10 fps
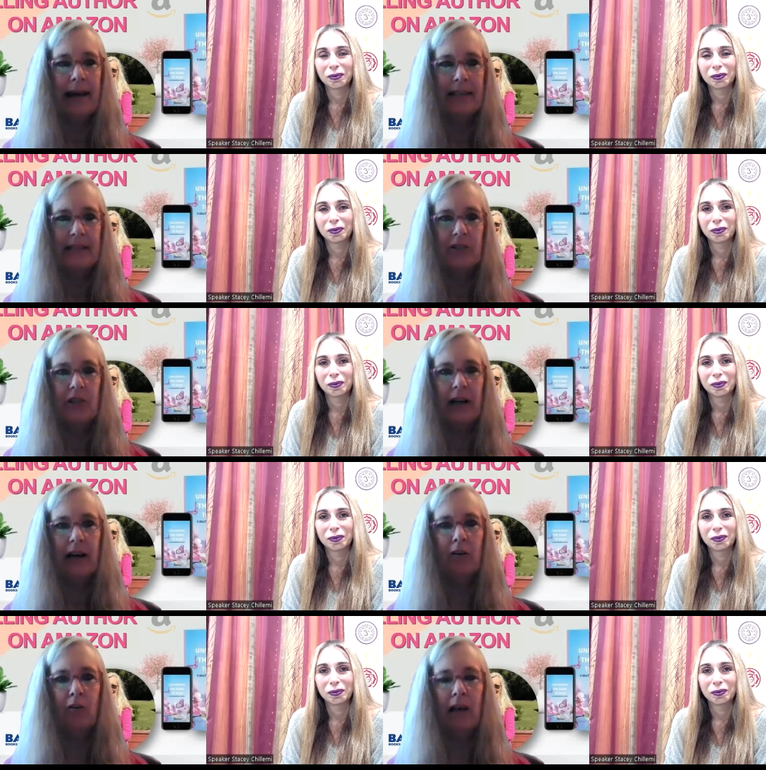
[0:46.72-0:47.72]
Speaker 1: as a
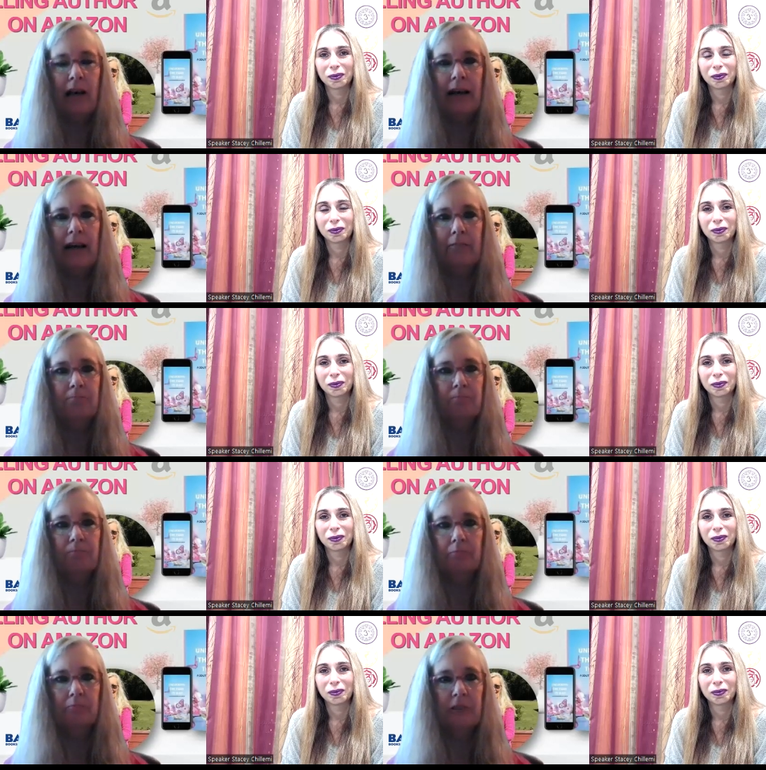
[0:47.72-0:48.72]
child, I,
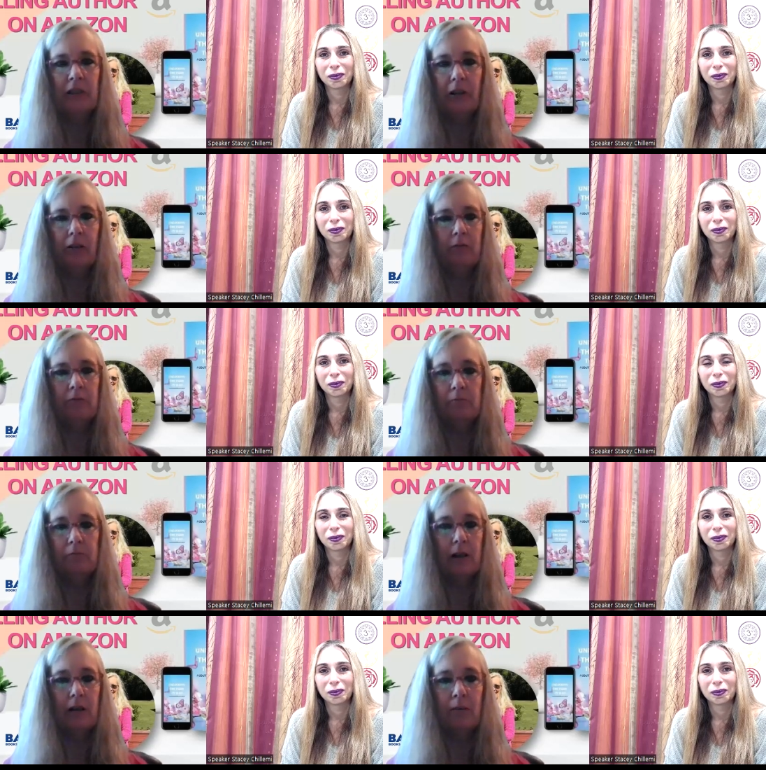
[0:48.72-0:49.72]
you know,
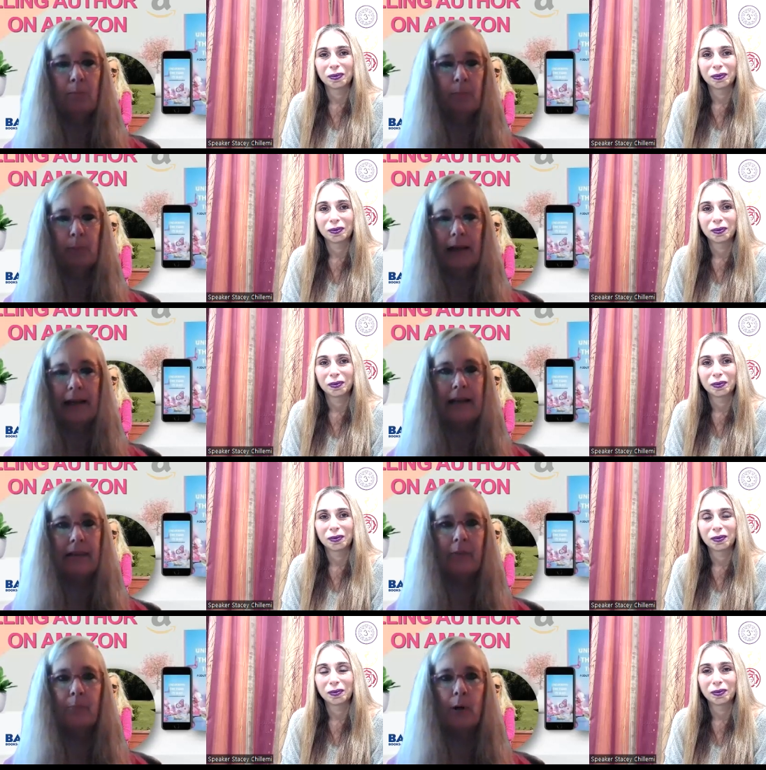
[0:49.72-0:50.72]
uh, played
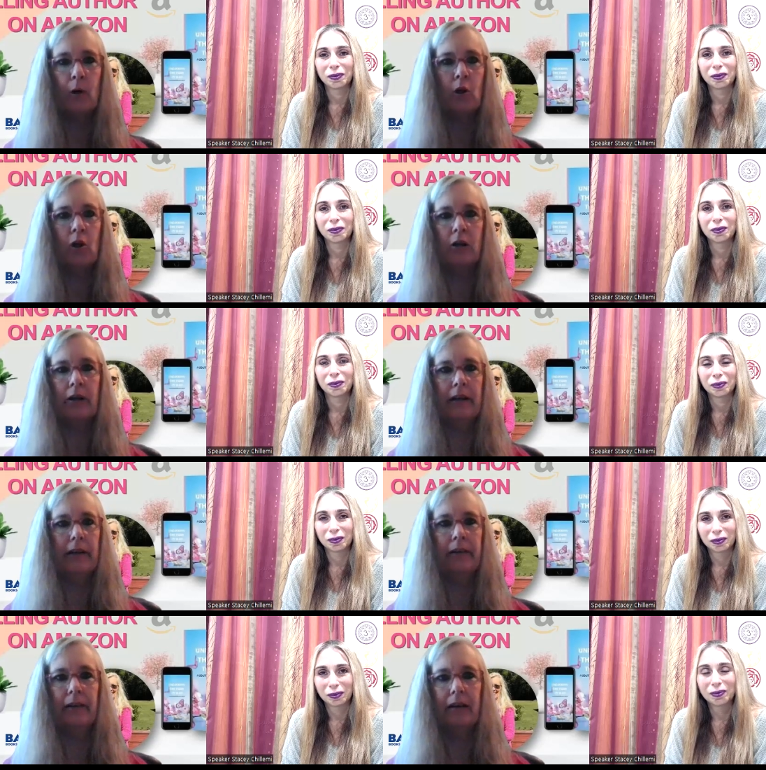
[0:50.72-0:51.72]
in the barn
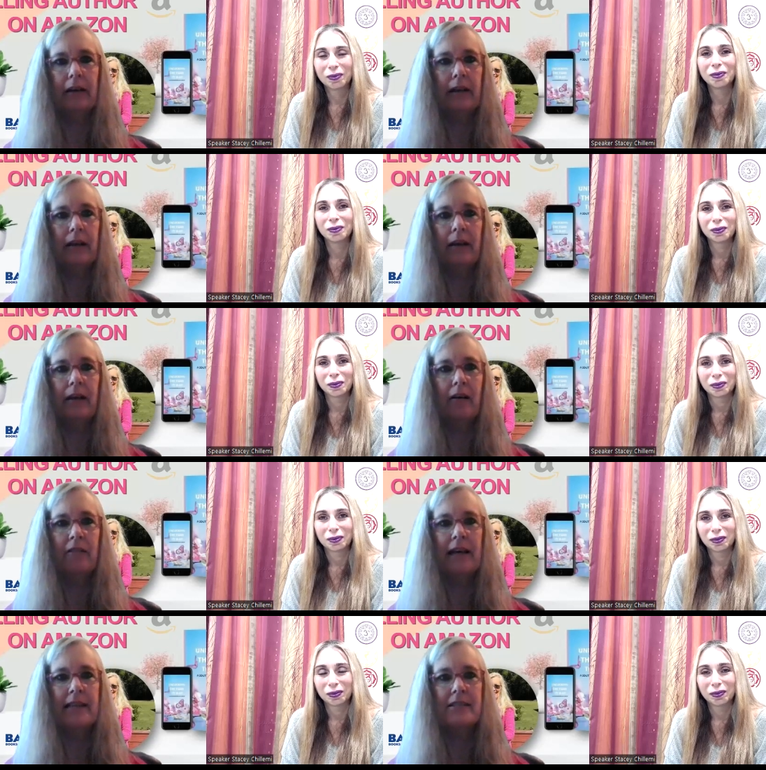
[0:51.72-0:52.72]
and and
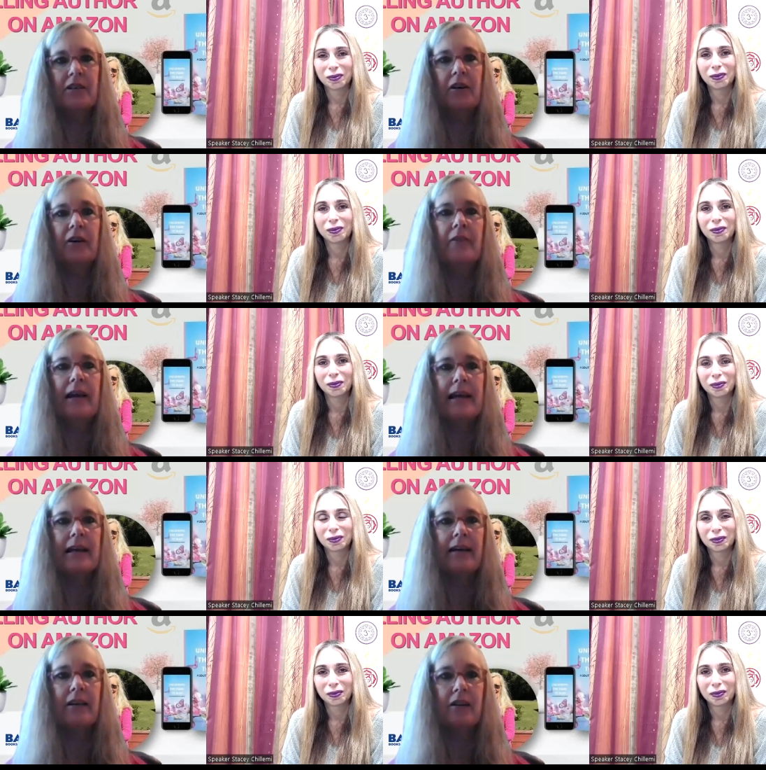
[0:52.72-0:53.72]
all that stuff.
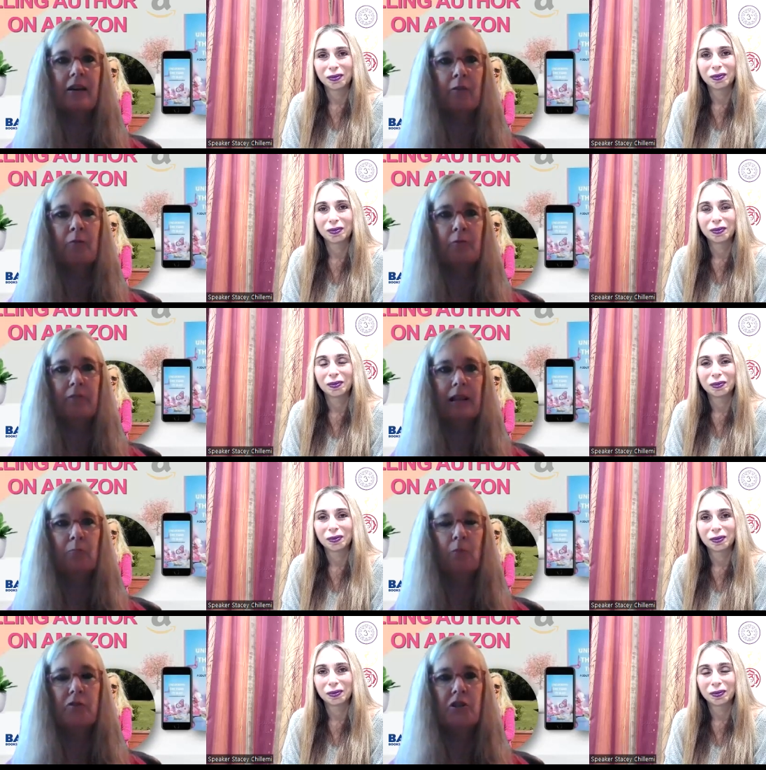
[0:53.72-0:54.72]
And you know
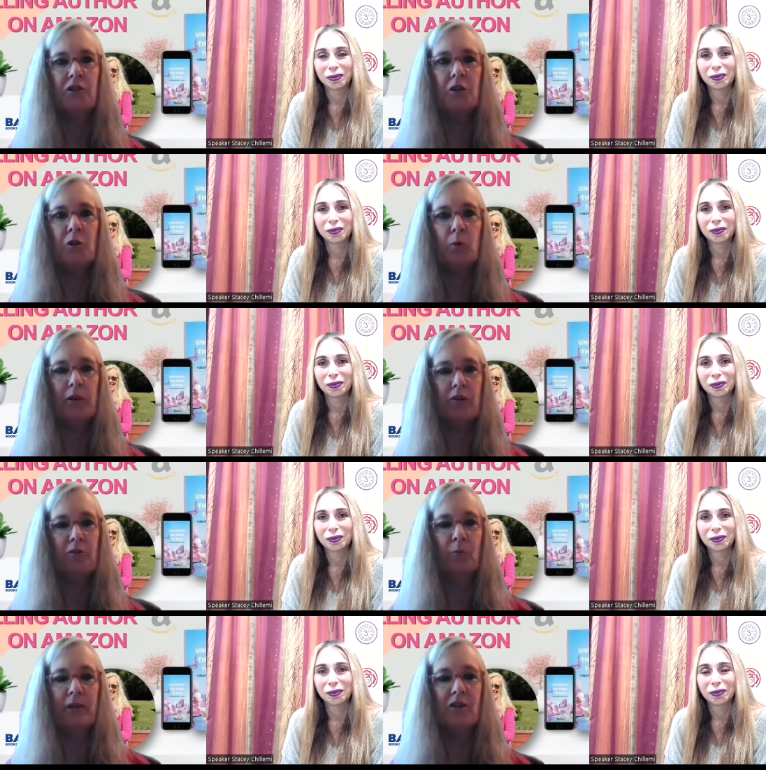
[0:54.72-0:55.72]
what you do when
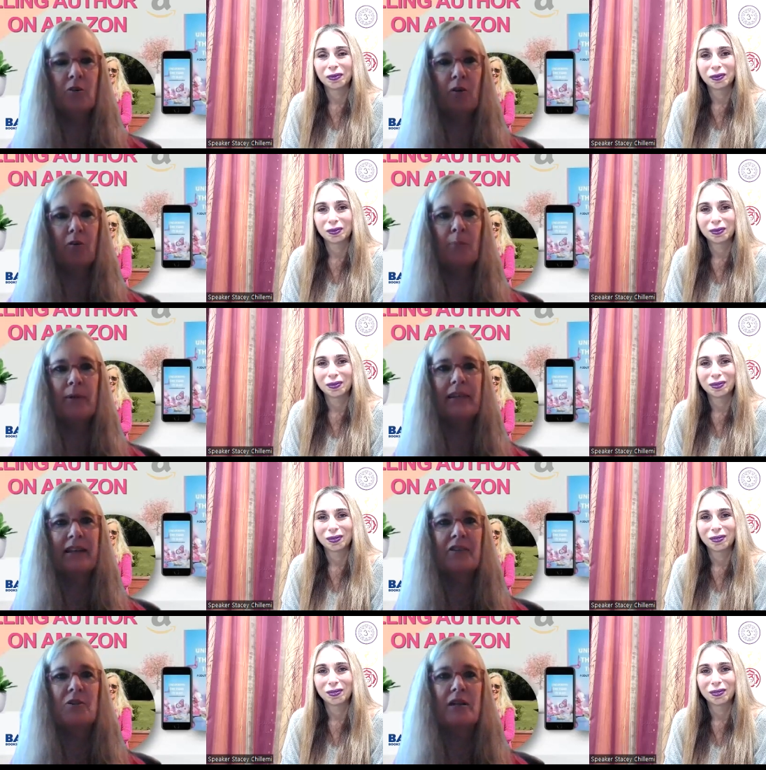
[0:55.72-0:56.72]
you're when you grow up in the
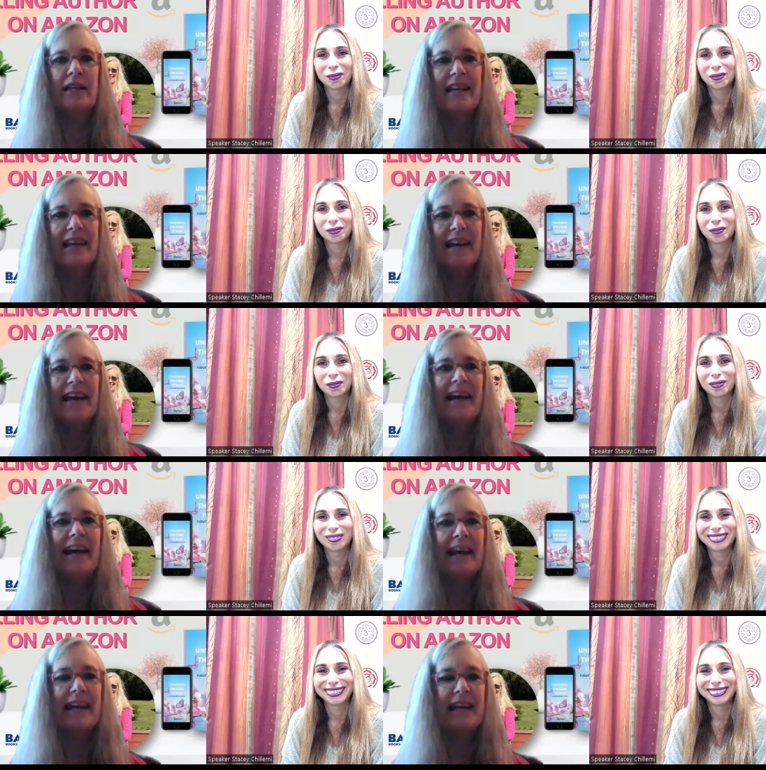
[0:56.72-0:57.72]
country.
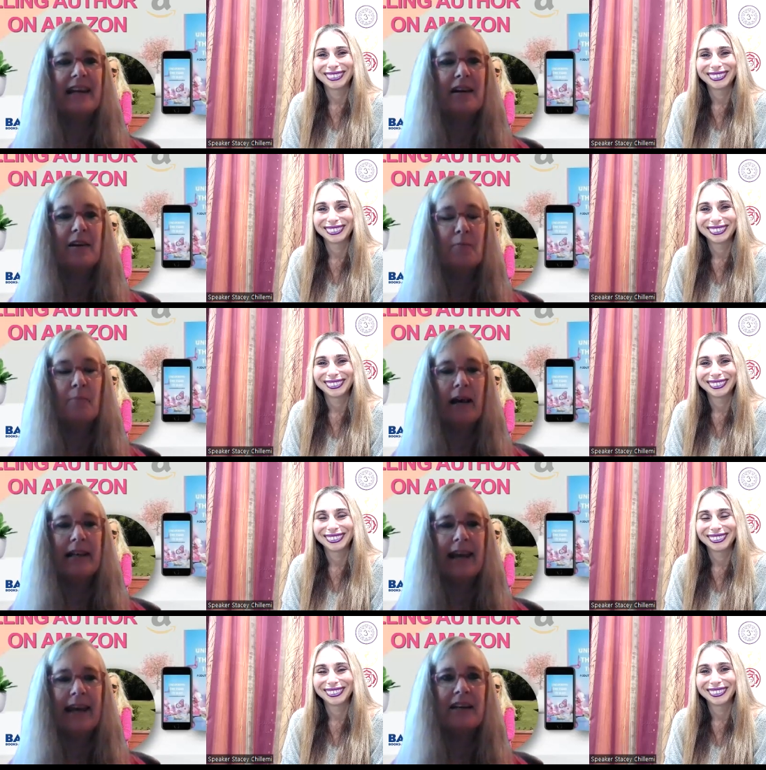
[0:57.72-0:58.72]
And my
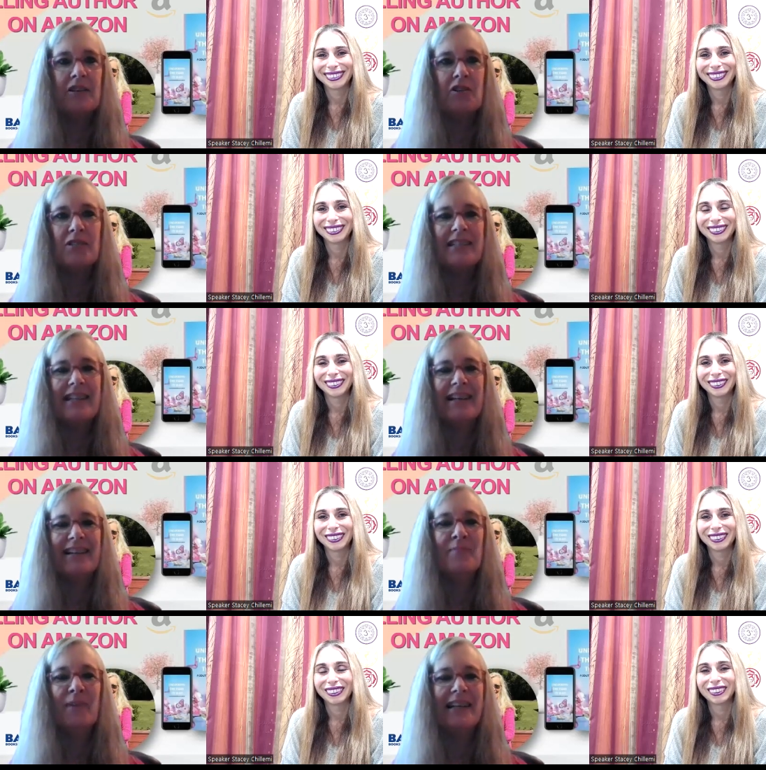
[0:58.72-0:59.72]
dad used to t
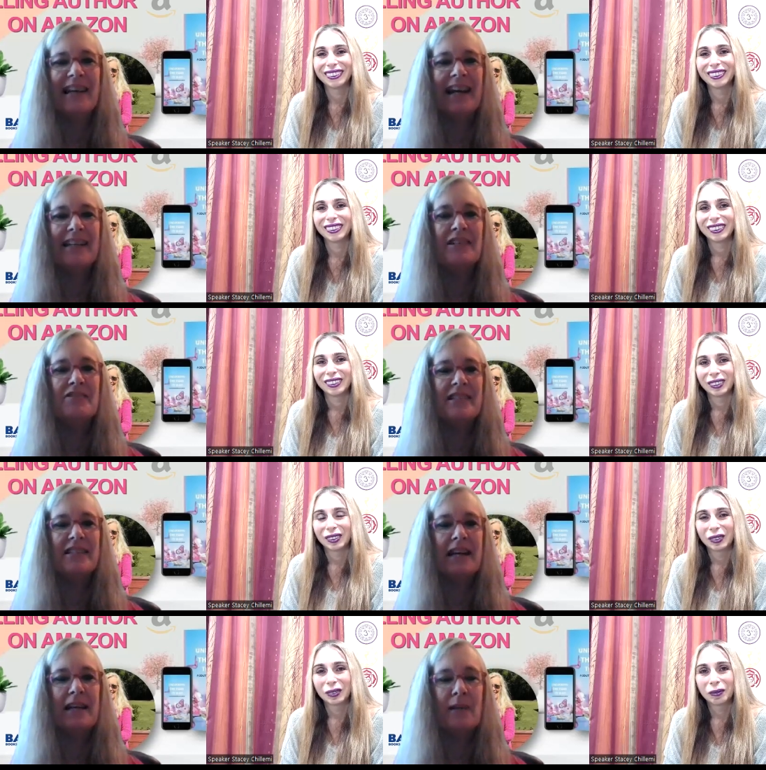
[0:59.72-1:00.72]
my dad used to
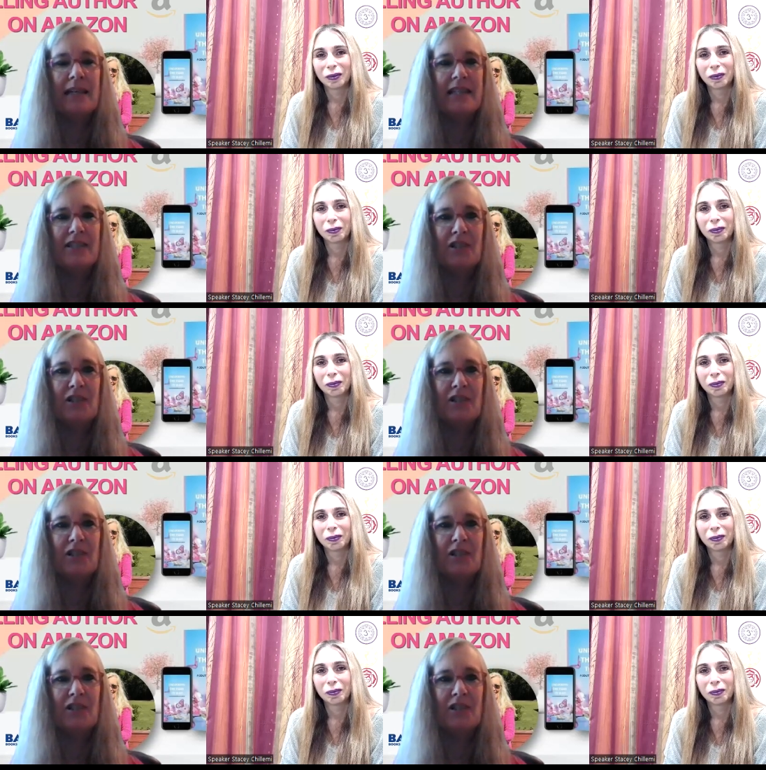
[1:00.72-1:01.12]
take me